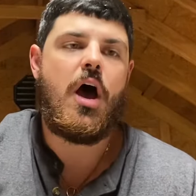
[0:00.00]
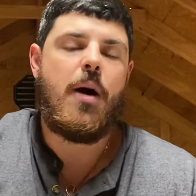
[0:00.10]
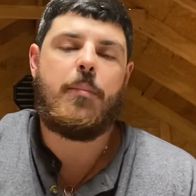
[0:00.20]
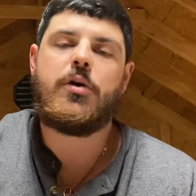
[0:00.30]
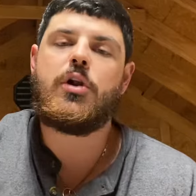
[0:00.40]

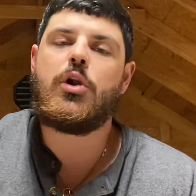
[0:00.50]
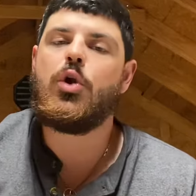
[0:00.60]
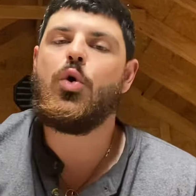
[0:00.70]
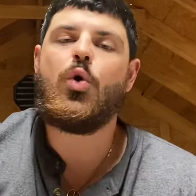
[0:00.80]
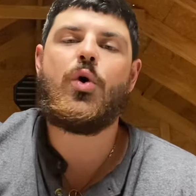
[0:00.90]
But
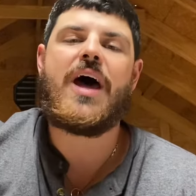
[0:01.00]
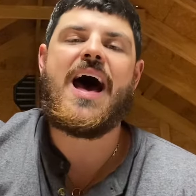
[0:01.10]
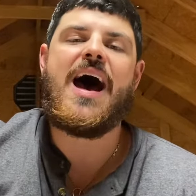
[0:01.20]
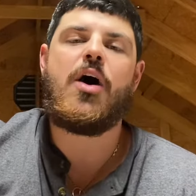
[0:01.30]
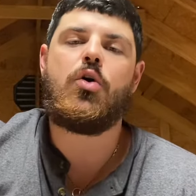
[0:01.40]
Lord,
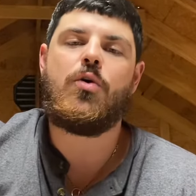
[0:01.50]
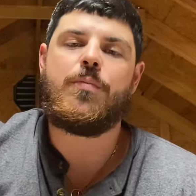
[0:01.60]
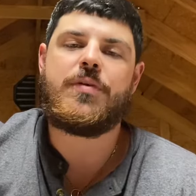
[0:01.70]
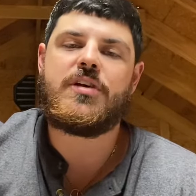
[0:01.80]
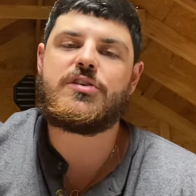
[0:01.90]
I hope
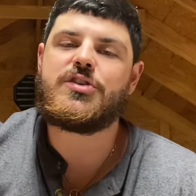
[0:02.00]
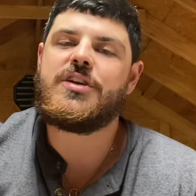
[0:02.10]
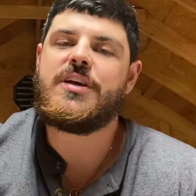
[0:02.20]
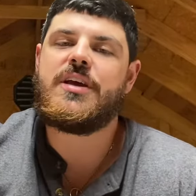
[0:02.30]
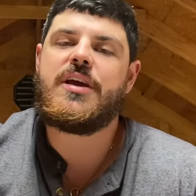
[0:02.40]
this
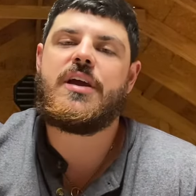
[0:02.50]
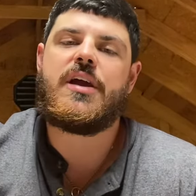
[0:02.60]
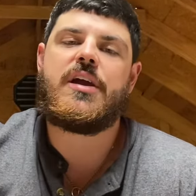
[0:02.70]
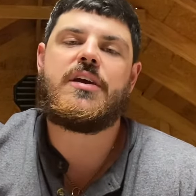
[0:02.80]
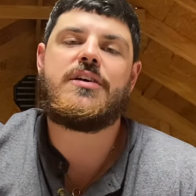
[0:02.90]

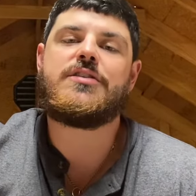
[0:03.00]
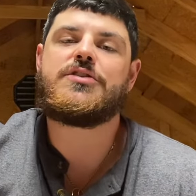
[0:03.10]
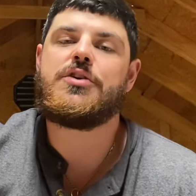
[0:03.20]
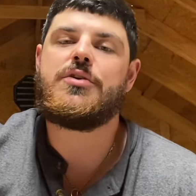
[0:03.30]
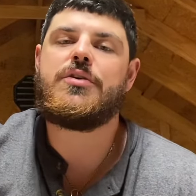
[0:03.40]
day is
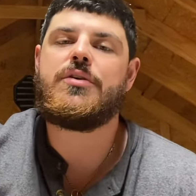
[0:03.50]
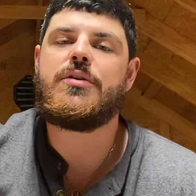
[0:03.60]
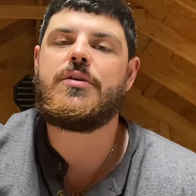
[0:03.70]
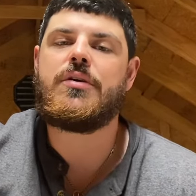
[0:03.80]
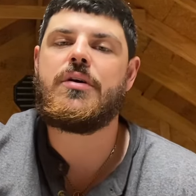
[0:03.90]

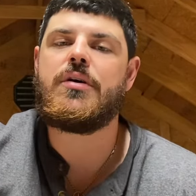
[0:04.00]
good.